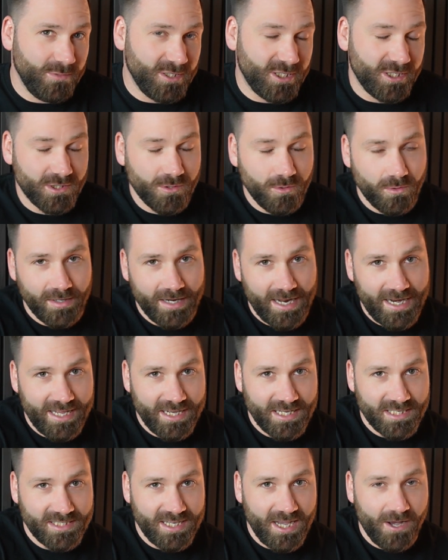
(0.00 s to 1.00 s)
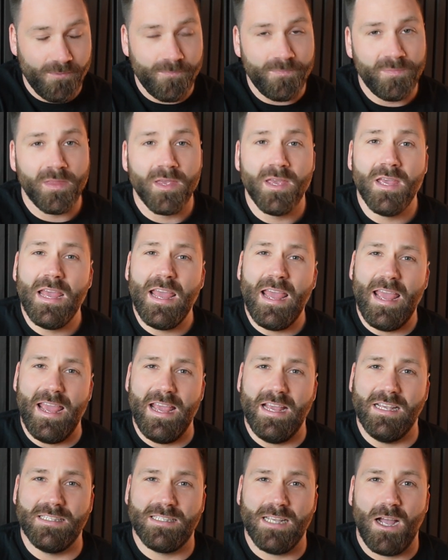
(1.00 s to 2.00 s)
which is called an ADSL,
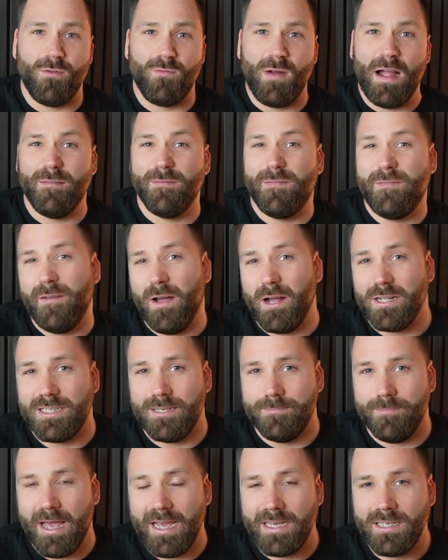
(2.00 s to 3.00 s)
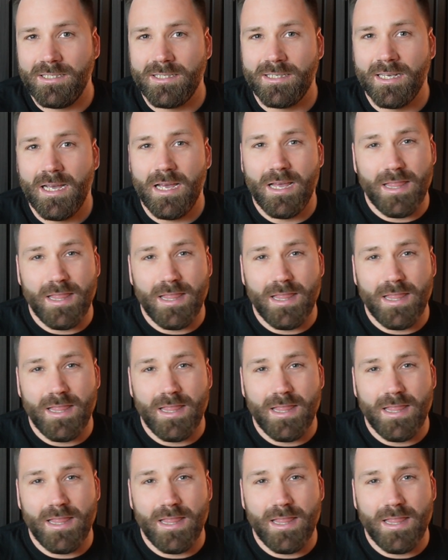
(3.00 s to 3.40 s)
is around 30 megs.